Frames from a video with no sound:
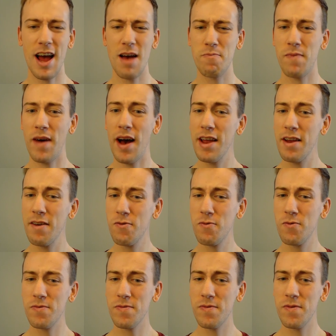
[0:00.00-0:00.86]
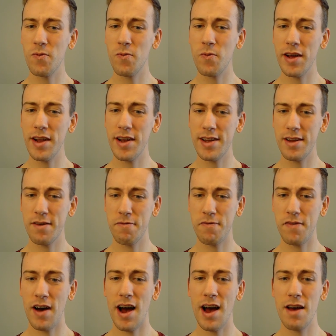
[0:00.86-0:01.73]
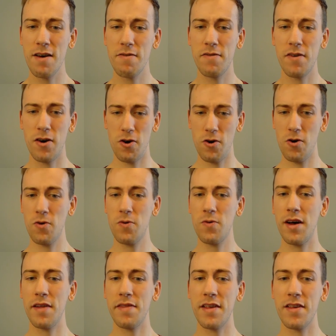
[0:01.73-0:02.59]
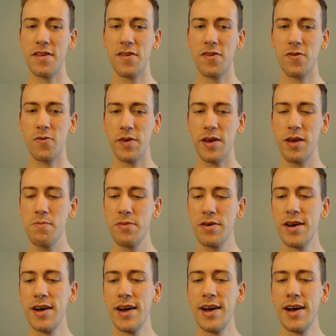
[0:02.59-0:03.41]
I might have went 5-0 on this sweep.